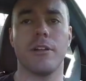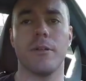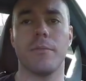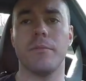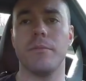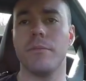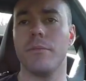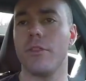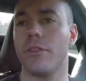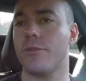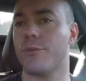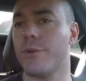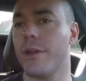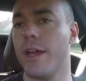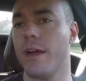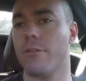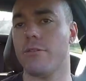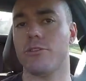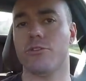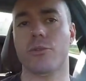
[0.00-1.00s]
a
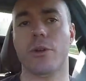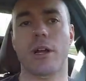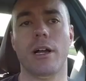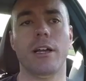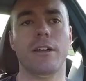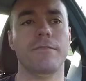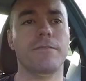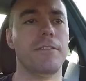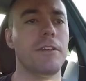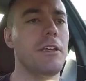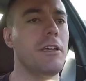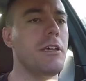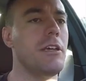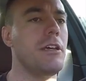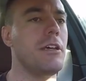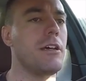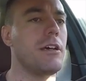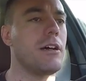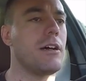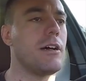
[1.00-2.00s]
3-hour drive
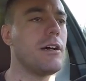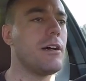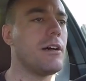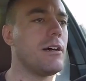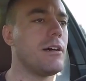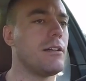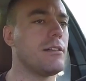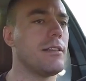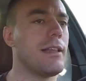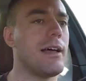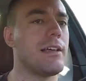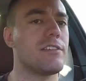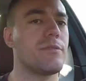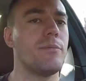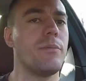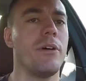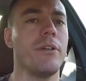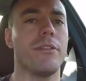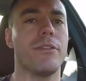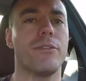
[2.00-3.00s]
last
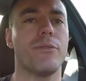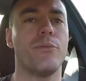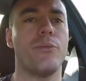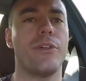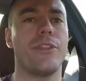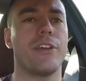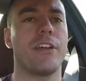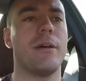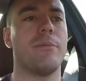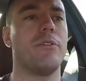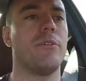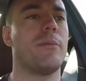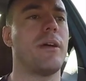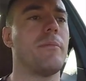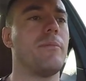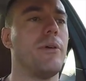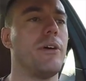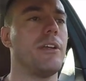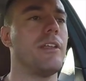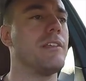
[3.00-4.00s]
month with a couple of my
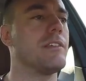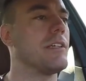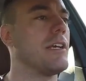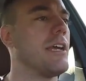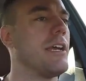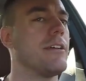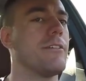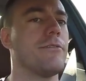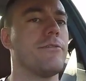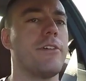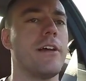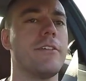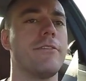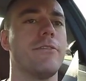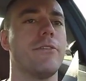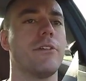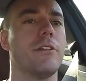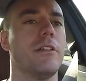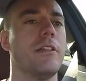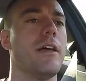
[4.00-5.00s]
buddies, and I had a
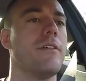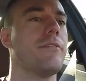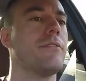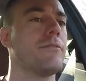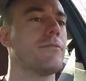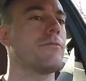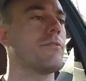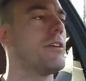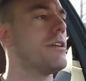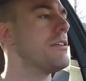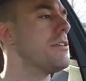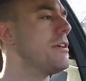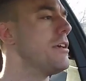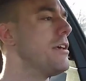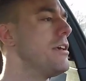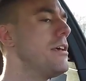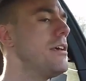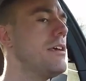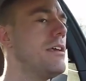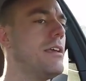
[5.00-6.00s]
5'11" friend
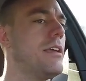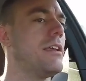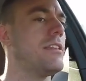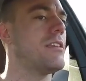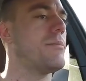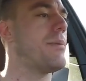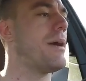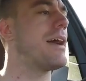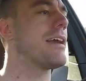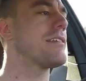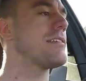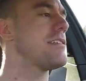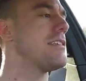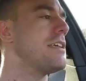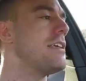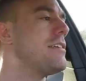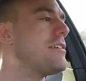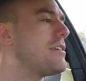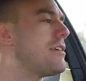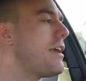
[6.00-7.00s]
in the back
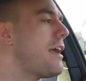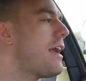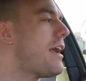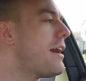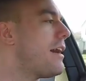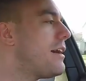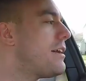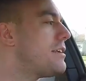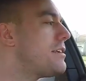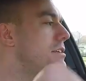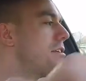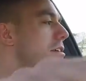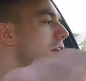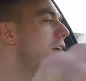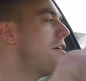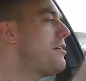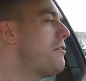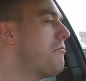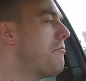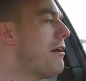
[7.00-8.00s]
seat, and
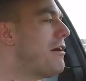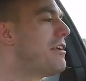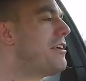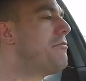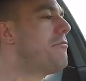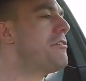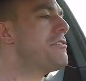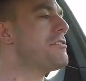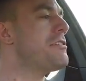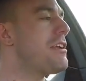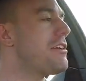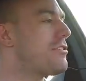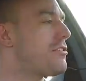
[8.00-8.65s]
while he wasn't